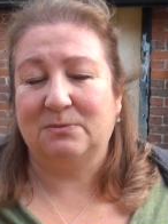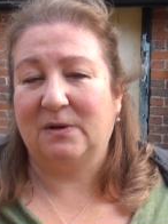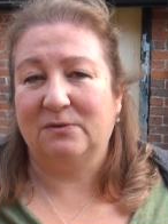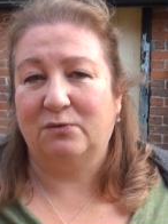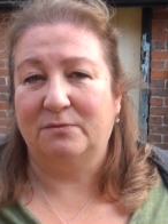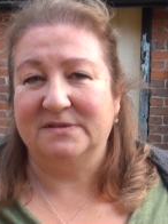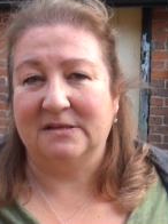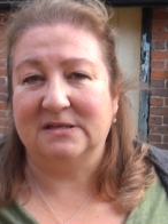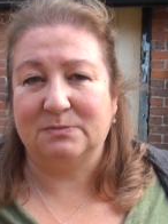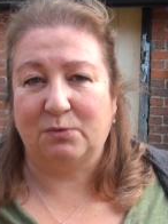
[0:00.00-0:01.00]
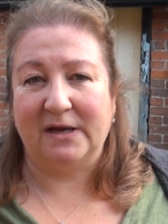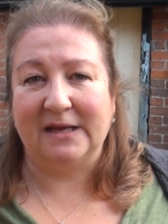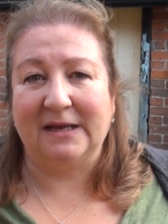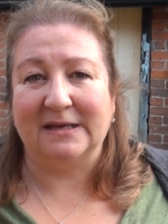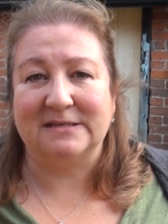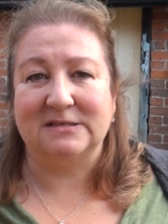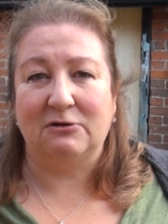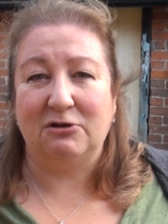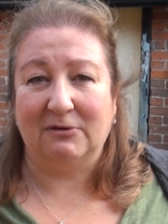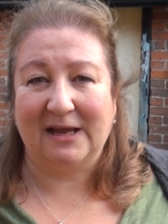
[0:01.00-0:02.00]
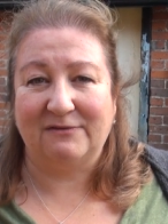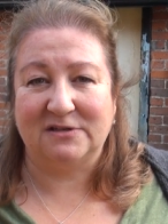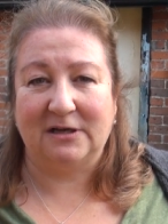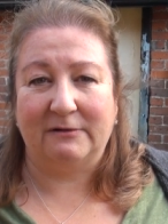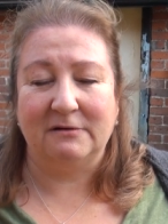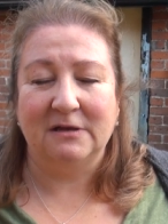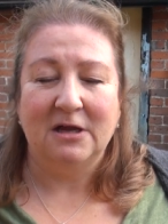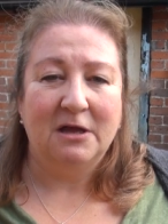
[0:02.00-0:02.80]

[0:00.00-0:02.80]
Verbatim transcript: the weather warms in the spring and so you'll have to go and